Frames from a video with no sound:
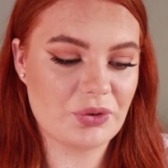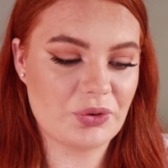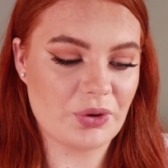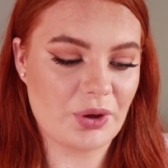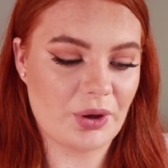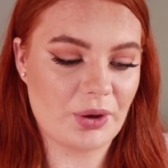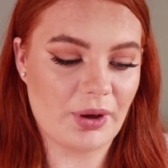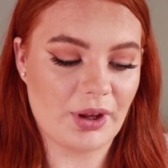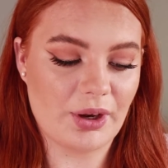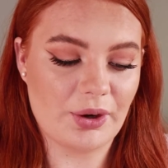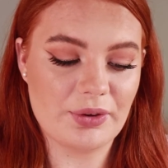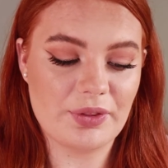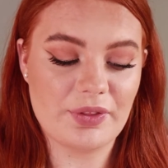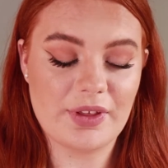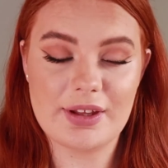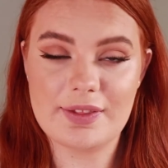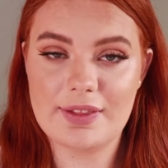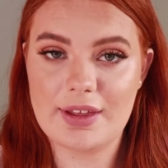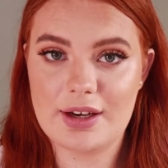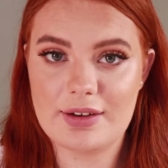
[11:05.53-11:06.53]
So I don't
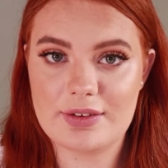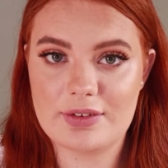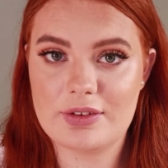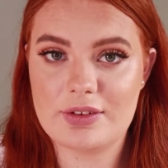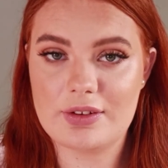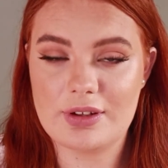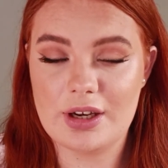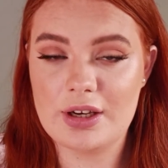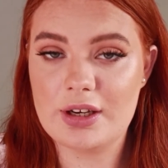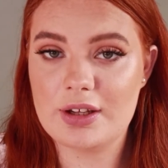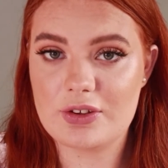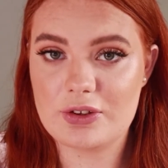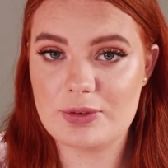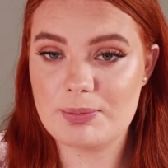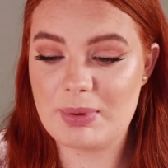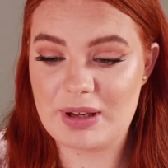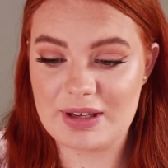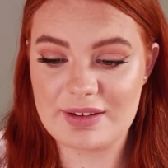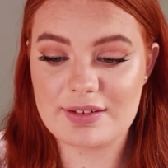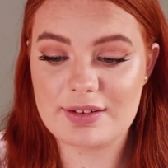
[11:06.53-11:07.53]
think that is an
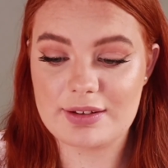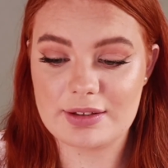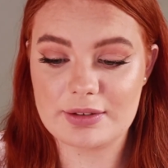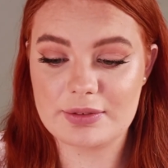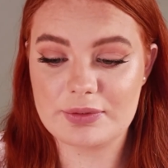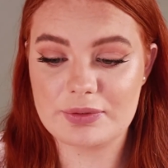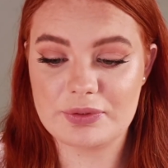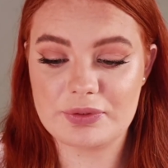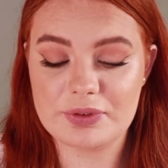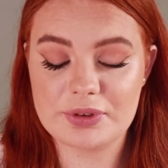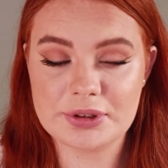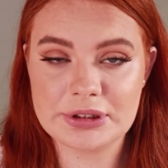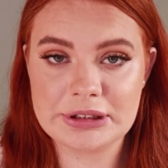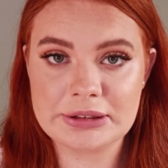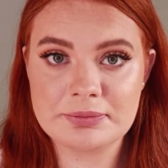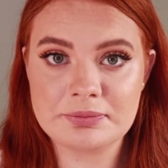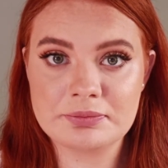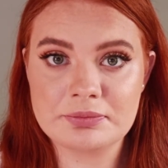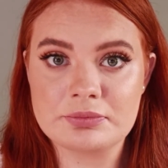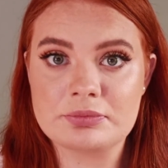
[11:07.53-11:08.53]
expensive
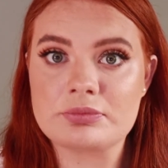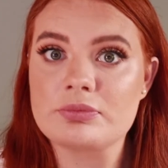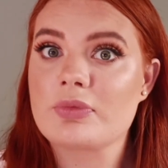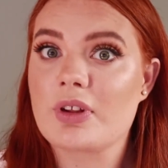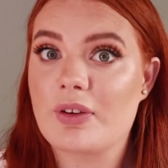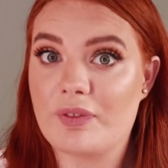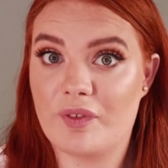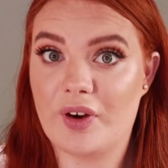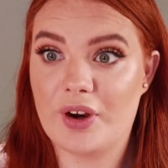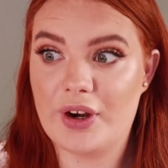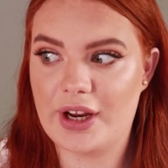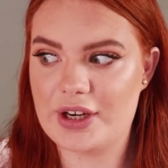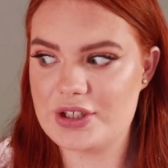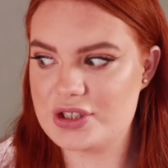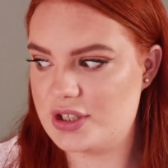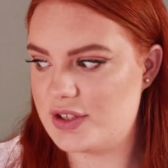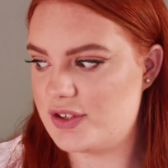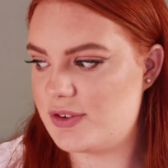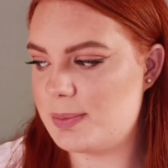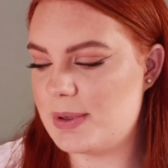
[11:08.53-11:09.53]

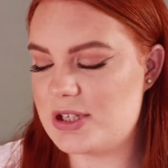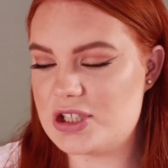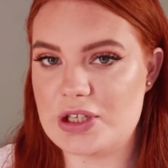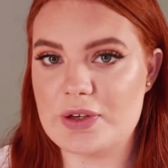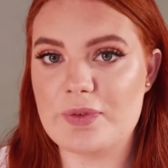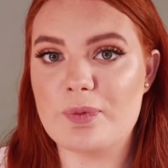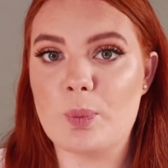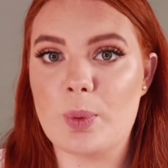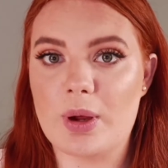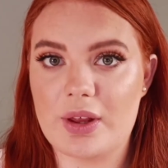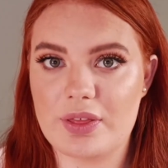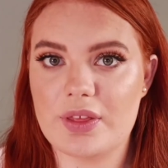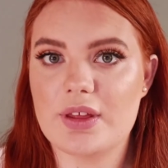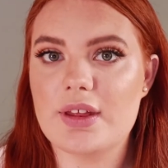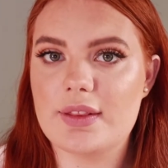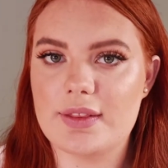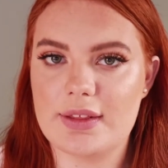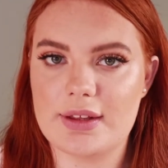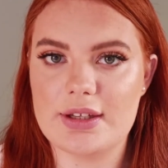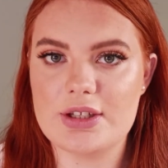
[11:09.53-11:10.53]
foundation, especially
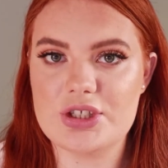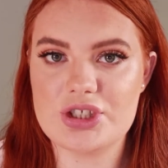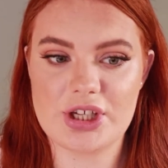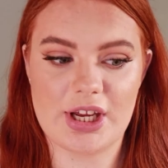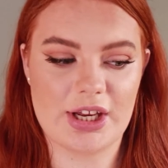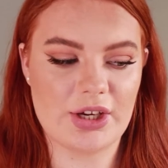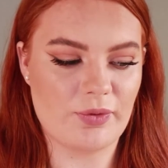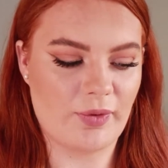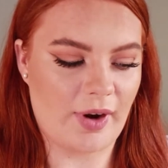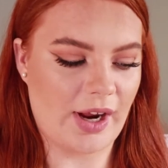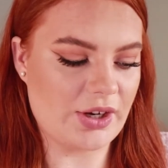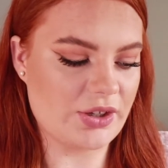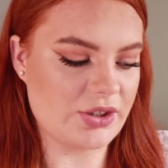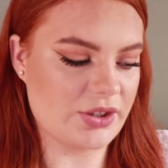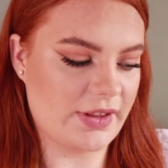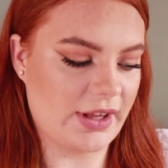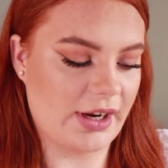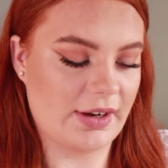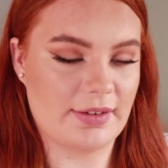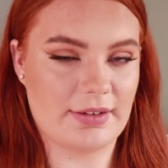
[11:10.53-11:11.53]
with the shade
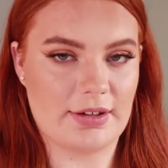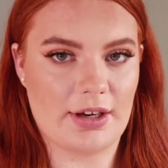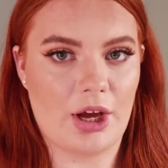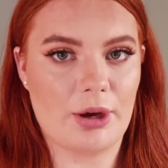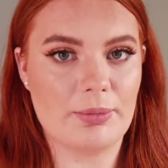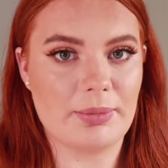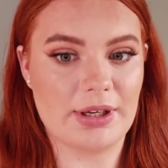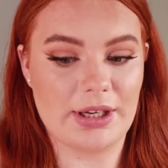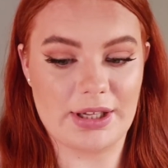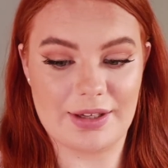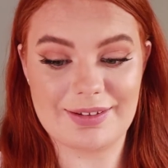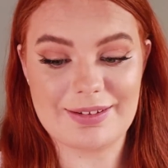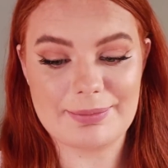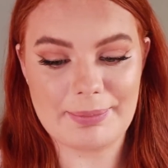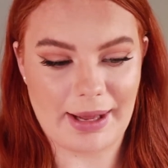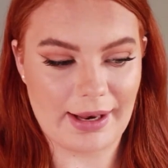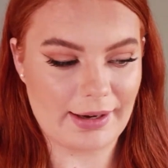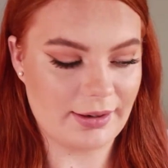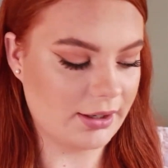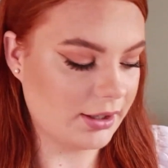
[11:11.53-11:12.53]
range that has now been
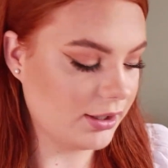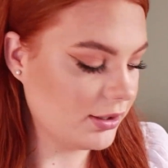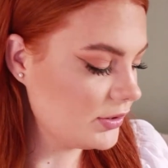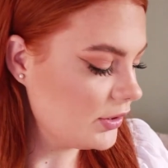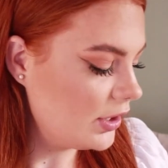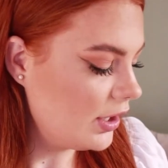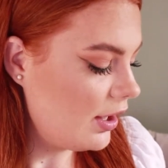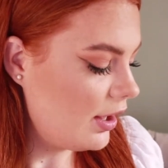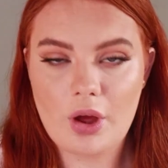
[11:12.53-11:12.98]
expanded.